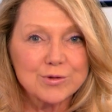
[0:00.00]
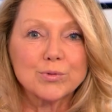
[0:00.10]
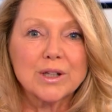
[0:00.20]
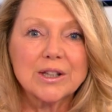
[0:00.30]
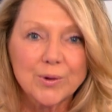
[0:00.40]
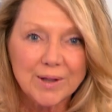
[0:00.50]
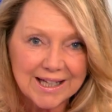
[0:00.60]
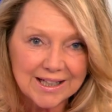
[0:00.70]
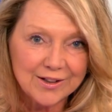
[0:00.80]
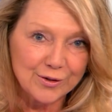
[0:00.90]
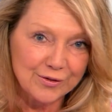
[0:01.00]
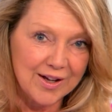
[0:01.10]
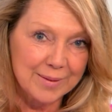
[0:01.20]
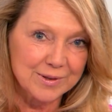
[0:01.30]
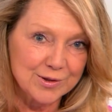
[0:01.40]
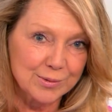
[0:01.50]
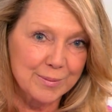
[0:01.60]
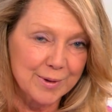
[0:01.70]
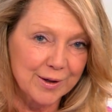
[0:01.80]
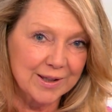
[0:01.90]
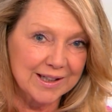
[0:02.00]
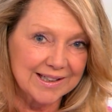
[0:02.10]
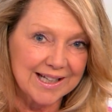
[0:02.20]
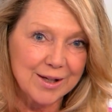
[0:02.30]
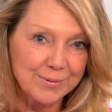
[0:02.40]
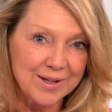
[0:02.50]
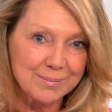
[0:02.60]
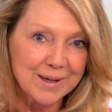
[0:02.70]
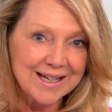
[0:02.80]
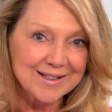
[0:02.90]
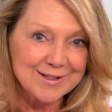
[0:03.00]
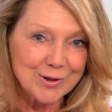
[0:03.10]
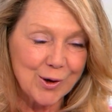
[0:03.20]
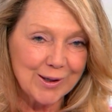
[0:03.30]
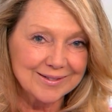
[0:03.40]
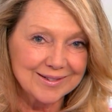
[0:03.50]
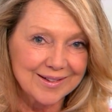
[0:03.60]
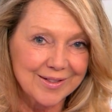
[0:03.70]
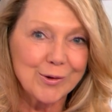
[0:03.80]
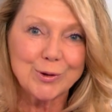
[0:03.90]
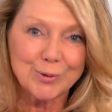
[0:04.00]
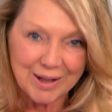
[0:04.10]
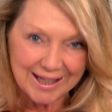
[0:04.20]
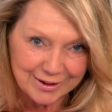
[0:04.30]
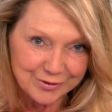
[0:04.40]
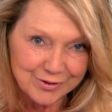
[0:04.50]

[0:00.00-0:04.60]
relocated her family to America and helped them start their new life.